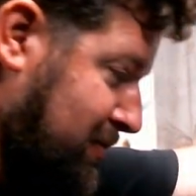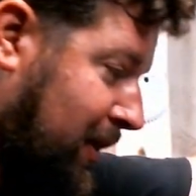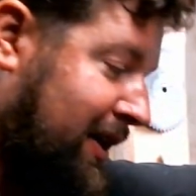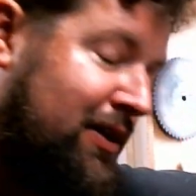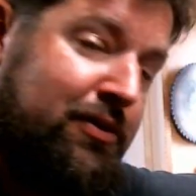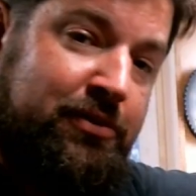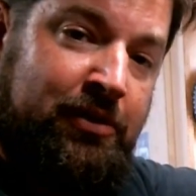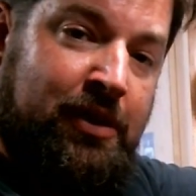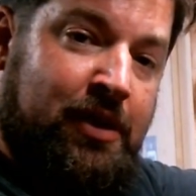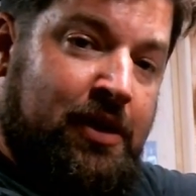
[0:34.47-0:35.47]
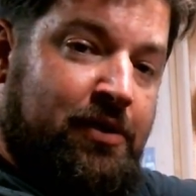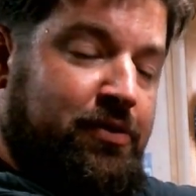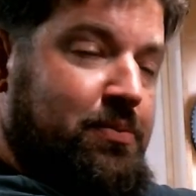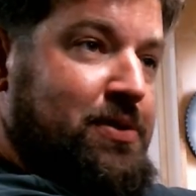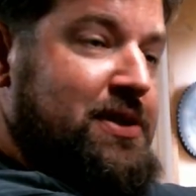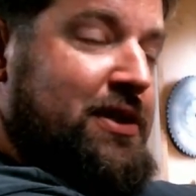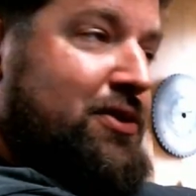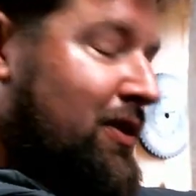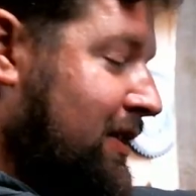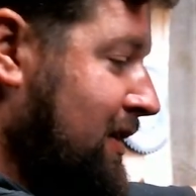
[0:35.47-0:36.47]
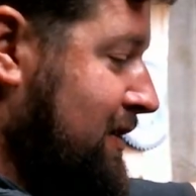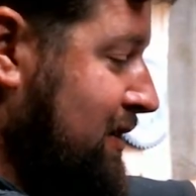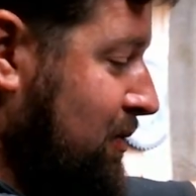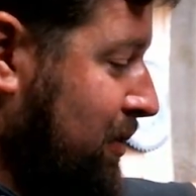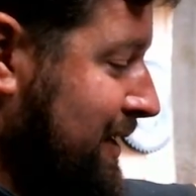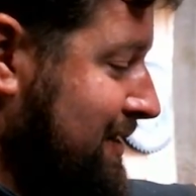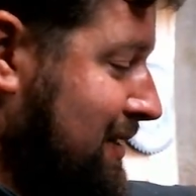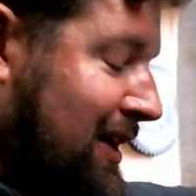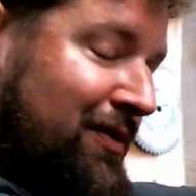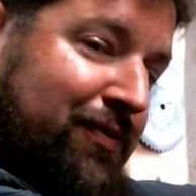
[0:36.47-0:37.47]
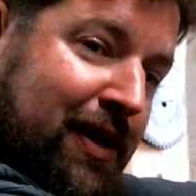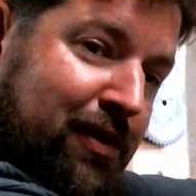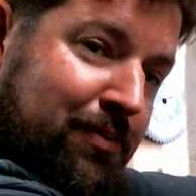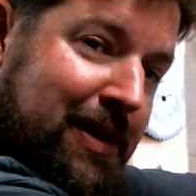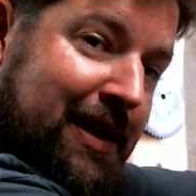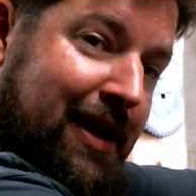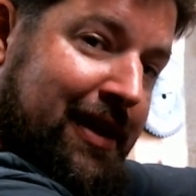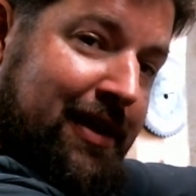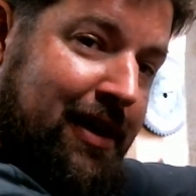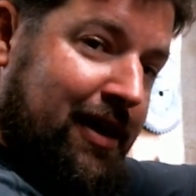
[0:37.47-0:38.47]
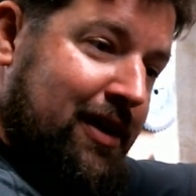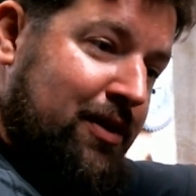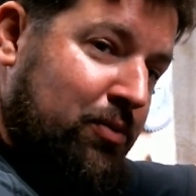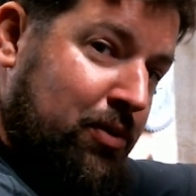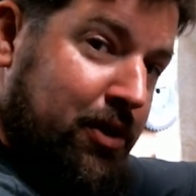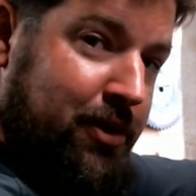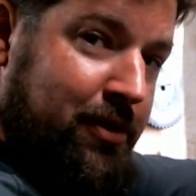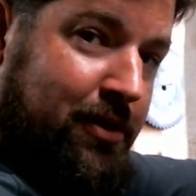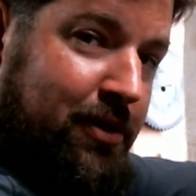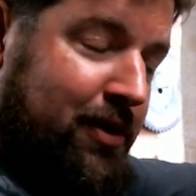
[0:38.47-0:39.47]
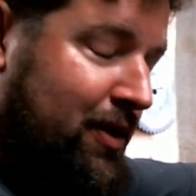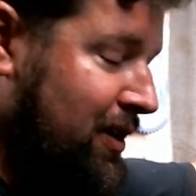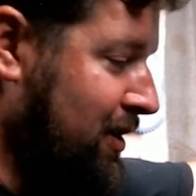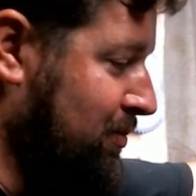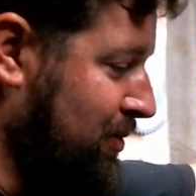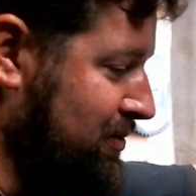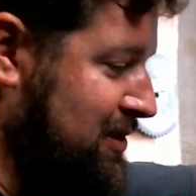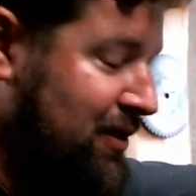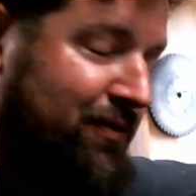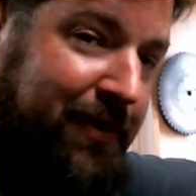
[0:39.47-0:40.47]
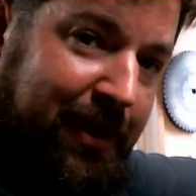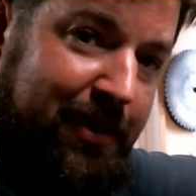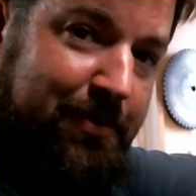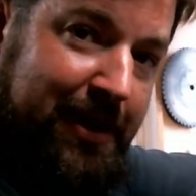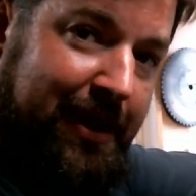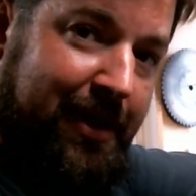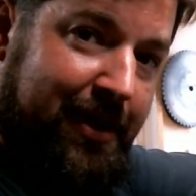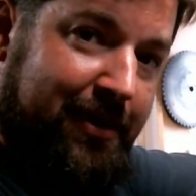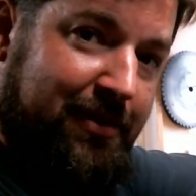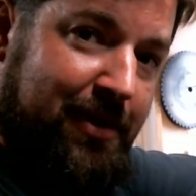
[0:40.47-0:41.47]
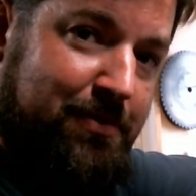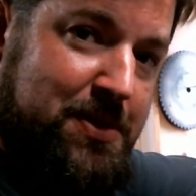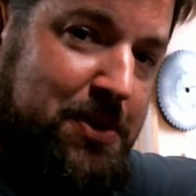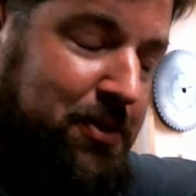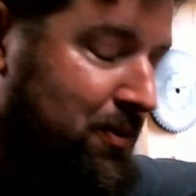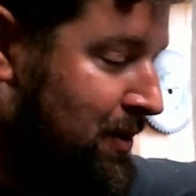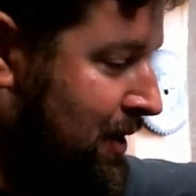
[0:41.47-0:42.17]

what I use for procedure on this, and what has not failed me yet, knock on wood, it won't start failing me again anytime soon.